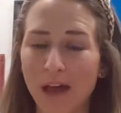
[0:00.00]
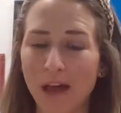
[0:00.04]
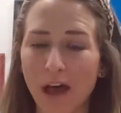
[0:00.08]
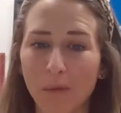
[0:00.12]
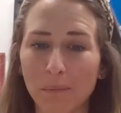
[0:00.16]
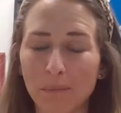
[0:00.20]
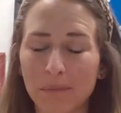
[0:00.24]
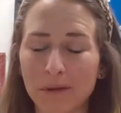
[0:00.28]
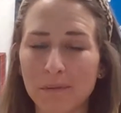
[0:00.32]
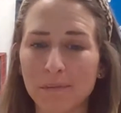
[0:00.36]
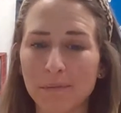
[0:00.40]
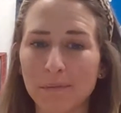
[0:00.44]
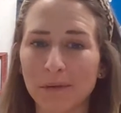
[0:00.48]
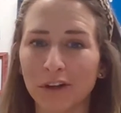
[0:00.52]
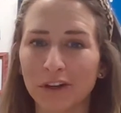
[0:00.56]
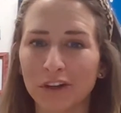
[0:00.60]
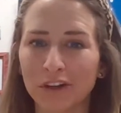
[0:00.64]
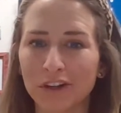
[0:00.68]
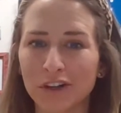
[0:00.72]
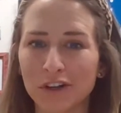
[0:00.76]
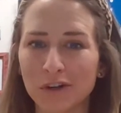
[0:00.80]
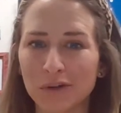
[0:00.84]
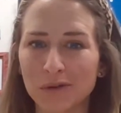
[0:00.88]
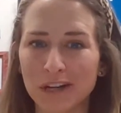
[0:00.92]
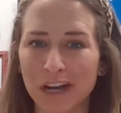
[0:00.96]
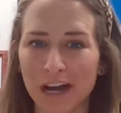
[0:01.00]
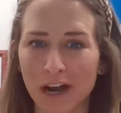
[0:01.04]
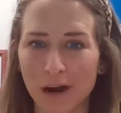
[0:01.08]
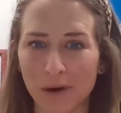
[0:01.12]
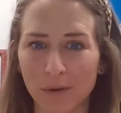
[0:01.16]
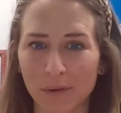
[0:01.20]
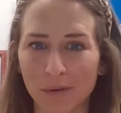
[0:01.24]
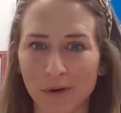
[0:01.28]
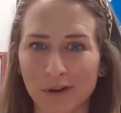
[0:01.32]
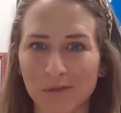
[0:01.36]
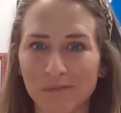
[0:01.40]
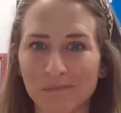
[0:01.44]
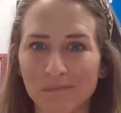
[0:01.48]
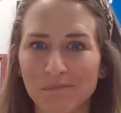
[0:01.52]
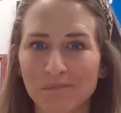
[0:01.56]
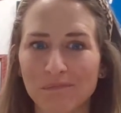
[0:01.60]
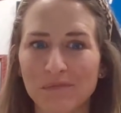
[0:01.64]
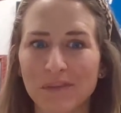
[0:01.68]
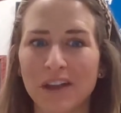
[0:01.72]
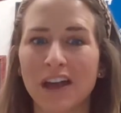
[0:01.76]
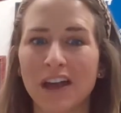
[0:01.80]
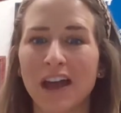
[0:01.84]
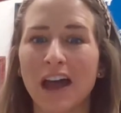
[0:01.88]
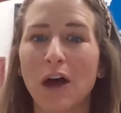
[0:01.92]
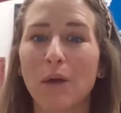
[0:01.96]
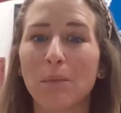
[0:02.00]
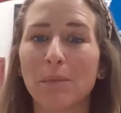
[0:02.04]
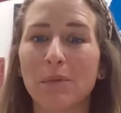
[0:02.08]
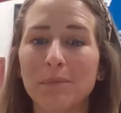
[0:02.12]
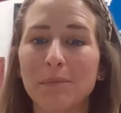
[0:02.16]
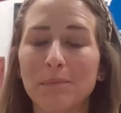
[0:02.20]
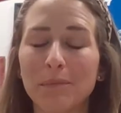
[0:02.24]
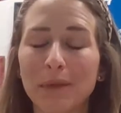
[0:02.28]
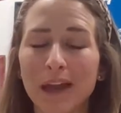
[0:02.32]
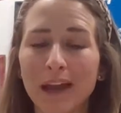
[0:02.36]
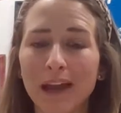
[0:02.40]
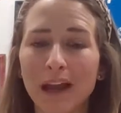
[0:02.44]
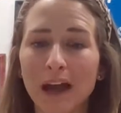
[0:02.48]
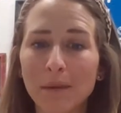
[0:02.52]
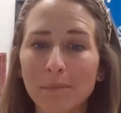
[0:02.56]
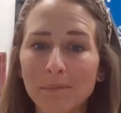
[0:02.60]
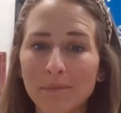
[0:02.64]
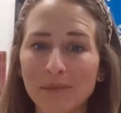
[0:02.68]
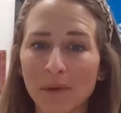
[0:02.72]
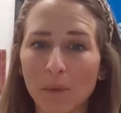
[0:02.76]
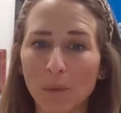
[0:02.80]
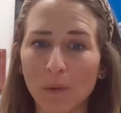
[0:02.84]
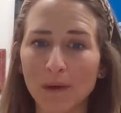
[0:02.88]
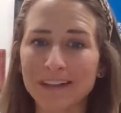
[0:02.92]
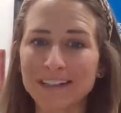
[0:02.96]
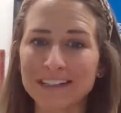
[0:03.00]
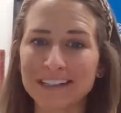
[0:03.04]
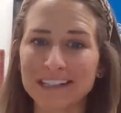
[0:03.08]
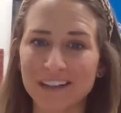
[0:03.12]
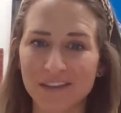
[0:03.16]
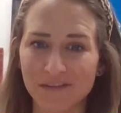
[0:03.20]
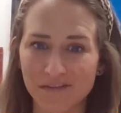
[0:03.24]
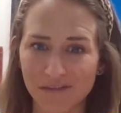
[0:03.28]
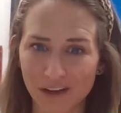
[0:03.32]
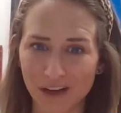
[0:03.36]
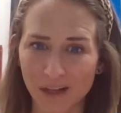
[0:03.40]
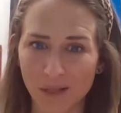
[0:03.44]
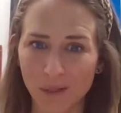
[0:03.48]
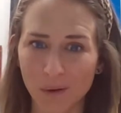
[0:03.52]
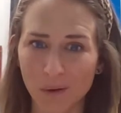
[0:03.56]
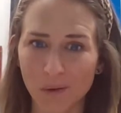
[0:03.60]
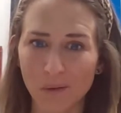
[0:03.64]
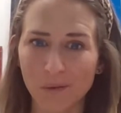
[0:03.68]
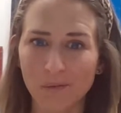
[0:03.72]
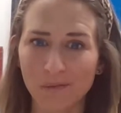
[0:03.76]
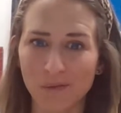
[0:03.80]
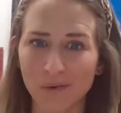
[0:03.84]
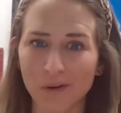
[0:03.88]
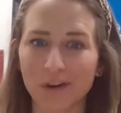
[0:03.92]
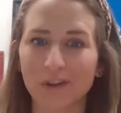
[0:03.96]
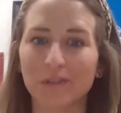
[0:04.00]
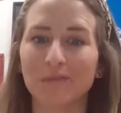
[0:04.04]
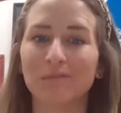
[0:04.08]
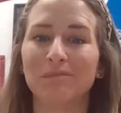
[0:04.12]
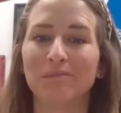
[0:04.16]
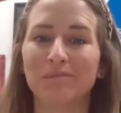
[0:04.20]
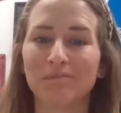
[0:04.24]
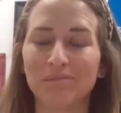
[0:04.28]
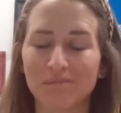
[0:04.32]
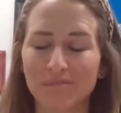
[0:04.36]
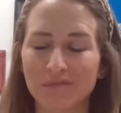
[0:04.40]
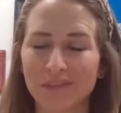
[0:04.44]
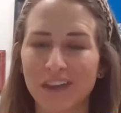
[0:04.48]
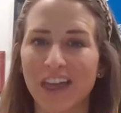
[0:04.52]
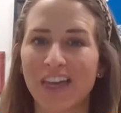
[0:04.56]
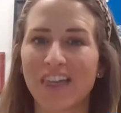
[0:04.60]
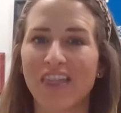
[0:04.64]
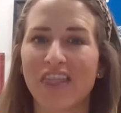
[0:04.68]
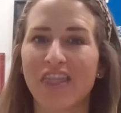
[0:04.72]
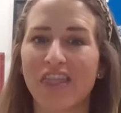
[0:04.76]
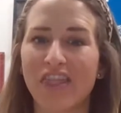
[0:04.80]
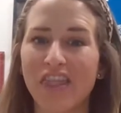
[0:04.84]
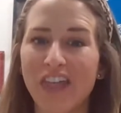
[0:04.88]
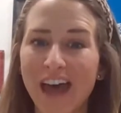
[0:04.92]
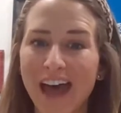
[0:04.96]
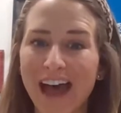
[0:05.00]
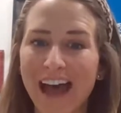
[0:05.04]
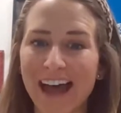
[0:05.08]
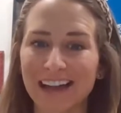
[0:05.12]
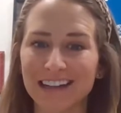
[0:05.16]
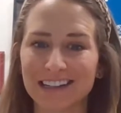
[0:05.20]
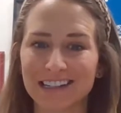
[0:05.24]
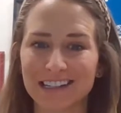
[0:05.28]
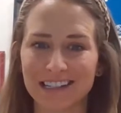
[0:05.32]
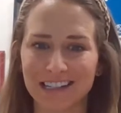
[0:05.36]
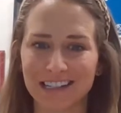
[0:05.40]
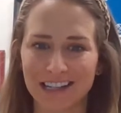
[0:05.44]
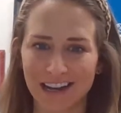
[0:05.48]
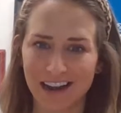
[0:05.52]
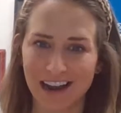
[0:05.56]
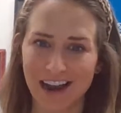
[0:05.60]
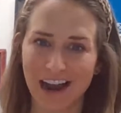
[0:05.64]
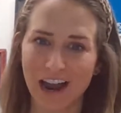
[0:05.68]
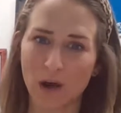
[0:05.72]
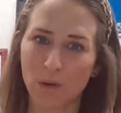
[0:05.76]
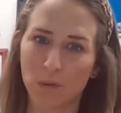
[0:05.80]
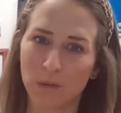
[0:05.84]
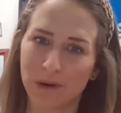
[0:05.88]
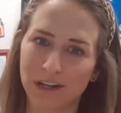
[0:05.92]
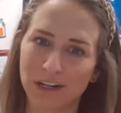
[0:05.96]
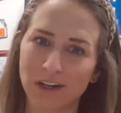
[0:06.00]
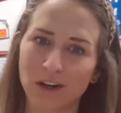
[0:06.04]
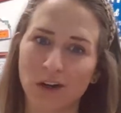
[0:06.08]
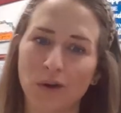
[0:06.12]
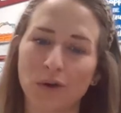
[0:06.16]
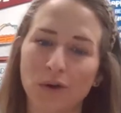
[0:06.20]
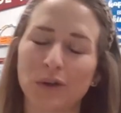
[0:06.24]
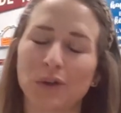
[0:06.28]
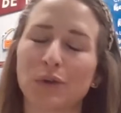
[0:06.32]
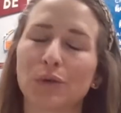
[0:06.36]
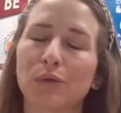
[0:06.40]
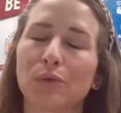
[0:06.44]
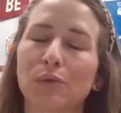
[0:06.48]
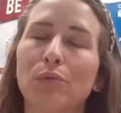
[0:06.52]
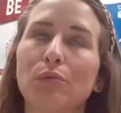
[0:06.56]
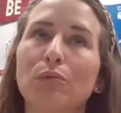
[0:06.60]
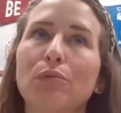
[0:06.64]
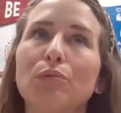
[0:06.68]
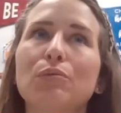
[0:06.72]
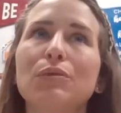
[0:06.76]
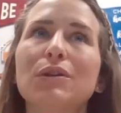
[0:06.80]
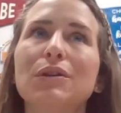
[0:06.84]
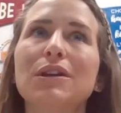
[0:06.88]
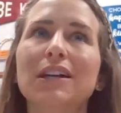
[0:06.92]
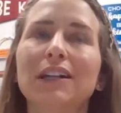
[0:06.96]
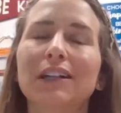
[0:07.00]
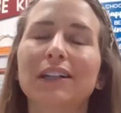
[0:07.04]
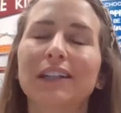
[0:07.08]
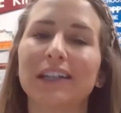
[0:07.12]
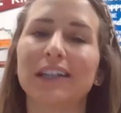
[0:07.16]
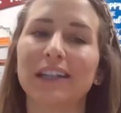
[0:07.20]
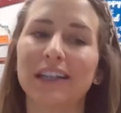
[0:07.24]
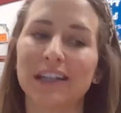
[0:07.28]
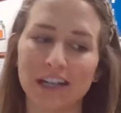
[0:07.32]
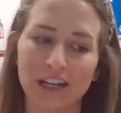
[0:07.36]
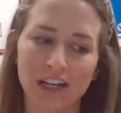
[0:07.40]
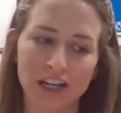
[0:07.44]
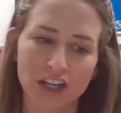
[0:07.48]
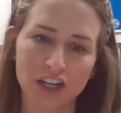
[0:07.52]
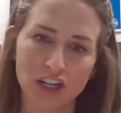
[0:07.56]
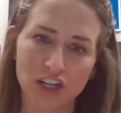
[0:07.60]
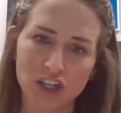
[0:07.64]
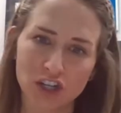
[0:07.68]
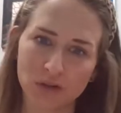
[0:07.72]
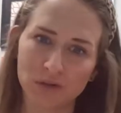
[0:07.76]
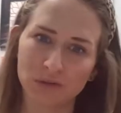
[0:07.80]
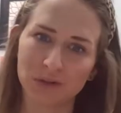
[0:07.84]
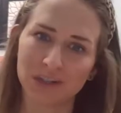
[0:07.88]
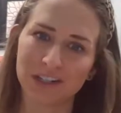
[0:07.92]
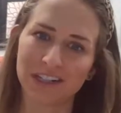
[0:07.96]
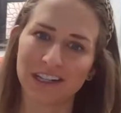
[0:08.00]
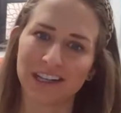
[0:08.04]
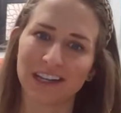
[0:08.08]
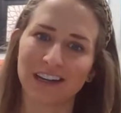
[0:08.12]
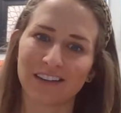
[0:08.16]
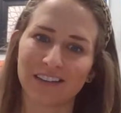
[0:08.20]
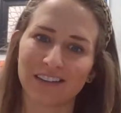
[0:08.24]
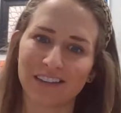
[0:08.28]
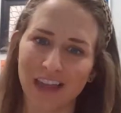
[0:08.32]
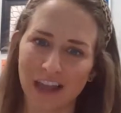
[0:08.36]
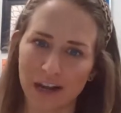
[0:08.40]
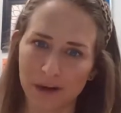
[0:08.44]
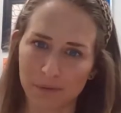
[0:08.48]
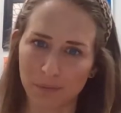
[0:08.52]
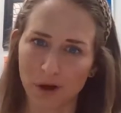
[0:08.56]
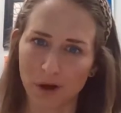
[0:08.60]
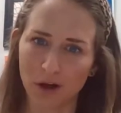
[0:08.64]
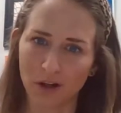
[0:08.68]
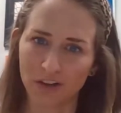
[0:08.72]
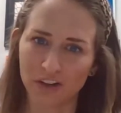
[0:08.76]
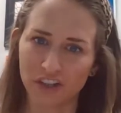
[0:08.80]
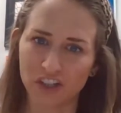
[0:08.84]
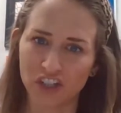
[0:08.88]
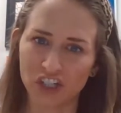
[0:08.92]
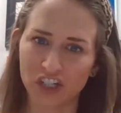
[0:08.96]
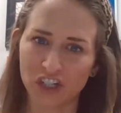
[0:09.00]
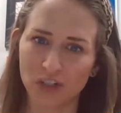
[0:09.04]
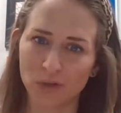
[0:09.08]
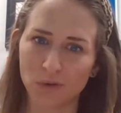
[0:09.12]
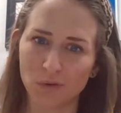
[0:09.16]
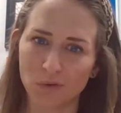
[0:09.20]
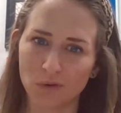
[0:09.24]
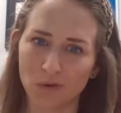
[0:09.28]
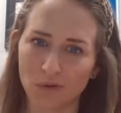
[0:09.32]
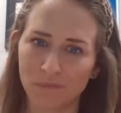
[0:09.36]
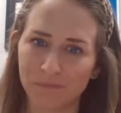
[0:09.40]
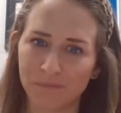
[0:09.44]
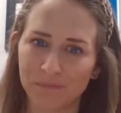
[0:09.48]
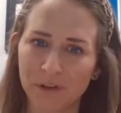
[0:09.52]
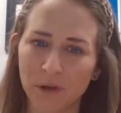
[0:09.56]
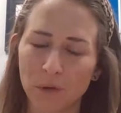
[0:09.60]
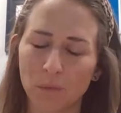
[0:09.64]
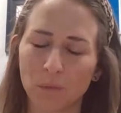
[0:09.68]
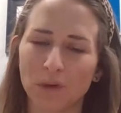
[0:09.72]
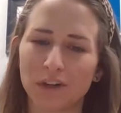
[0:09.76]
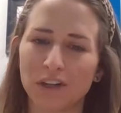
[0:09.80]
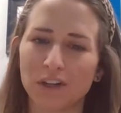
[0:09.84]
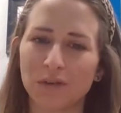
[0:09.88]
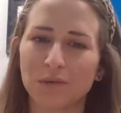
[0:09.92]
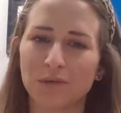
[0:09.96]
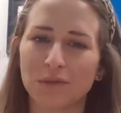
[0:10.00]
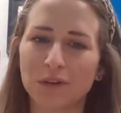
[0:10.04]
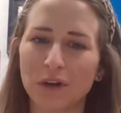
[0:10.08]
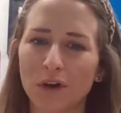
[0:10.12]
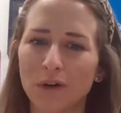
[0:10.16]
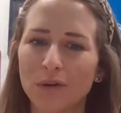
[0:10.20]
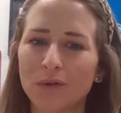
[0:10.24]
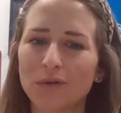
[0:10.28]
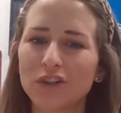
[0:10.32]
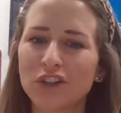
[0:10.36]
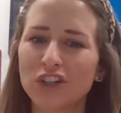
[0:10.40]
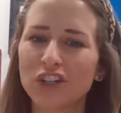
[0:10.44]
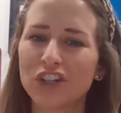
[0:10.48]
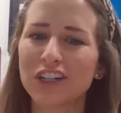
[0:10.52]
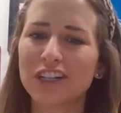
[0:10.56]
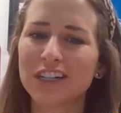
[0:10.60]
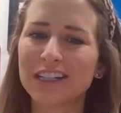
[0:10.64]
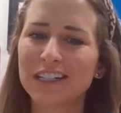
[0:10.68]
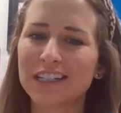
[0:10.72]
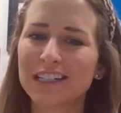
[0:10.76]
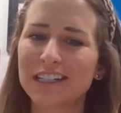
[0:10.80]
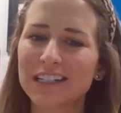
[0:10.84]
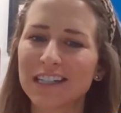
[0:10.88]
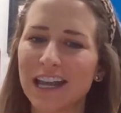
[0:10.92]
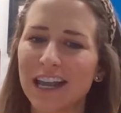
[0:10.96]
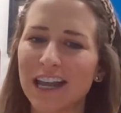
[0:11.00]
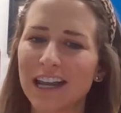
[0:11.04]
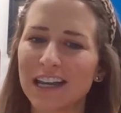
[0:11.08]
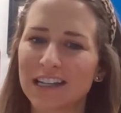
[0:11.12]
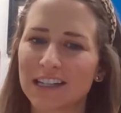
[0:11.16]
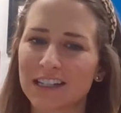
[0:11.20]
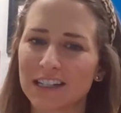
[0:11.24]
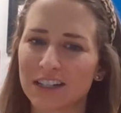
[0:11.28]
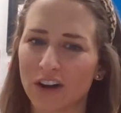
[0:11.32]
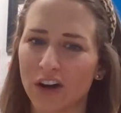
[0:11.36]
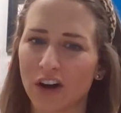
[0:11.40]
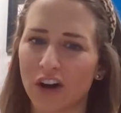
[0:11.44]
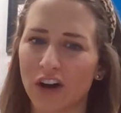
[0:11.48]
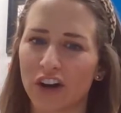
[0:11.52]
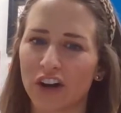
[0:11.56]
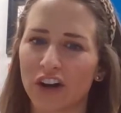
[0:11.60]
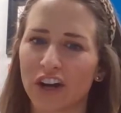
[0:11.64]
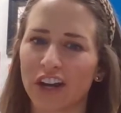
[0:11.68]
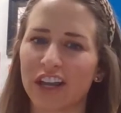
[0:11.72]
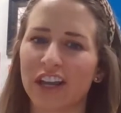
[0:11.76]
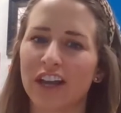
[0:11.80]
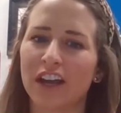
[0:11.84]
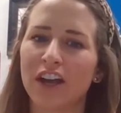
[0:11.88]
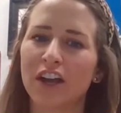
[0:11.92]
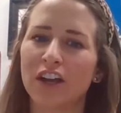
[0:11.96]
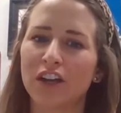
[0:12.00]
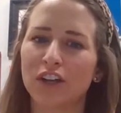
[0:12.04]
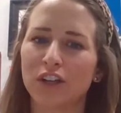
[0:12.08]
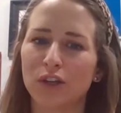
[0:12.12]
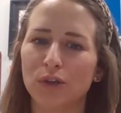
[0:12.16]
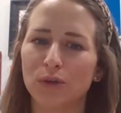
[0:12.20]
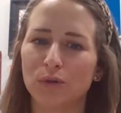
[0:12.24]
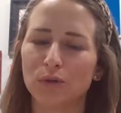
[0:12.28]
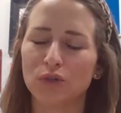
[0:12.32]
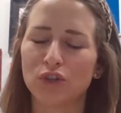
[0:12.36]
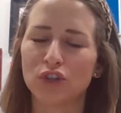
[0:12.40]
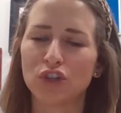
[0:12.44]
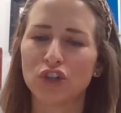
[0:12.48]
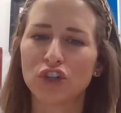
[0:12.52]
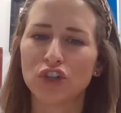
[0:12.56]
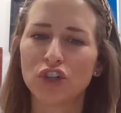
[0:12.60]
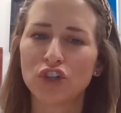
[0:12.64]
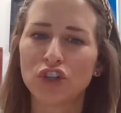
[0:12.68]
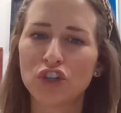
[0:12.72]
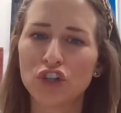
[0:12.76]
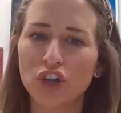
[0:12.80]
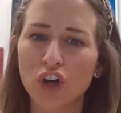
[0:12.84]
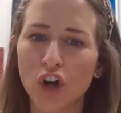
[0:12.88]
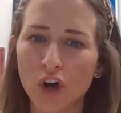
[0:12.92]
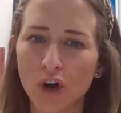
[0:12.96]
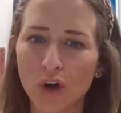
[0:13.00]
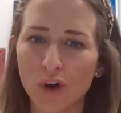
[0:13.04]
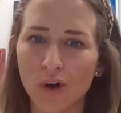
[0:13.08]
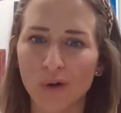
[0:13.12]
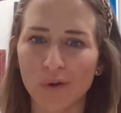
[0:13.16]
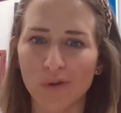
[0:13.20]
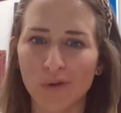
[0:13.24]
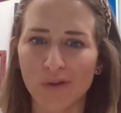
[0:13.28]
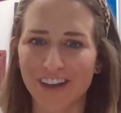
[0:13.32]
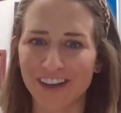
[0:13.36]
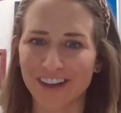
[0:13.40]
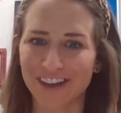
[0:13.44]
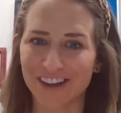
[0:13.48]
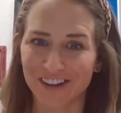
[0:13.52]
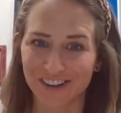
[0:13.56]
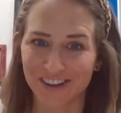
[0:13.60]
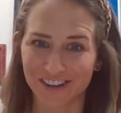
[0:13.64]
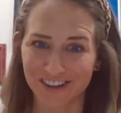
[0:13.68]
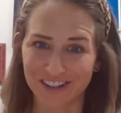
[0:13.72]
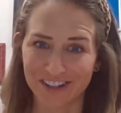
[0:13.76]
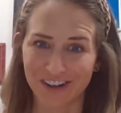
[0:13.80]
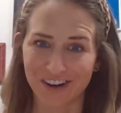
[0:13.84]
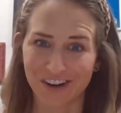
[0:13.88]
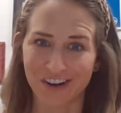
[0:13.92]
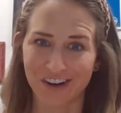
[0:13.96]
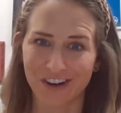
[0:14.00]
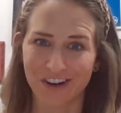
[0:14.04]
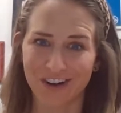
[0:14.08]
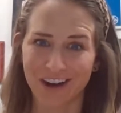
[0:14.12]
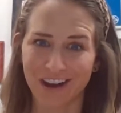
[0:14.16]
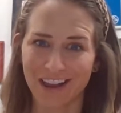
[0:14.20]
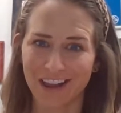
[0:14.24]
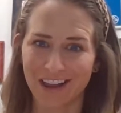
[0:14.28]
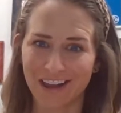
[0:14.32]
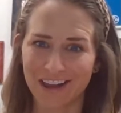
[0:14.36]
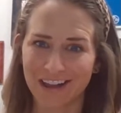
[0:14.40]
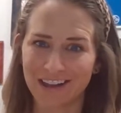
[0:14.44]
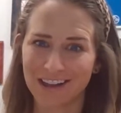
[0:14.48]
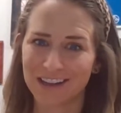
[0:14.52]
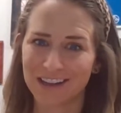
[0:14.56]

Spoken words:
Helping build a new tower, helping pick up the ones that fell over. That's how we know you're really using that apology tool. When you don't just say sorry, you show that you're sorry.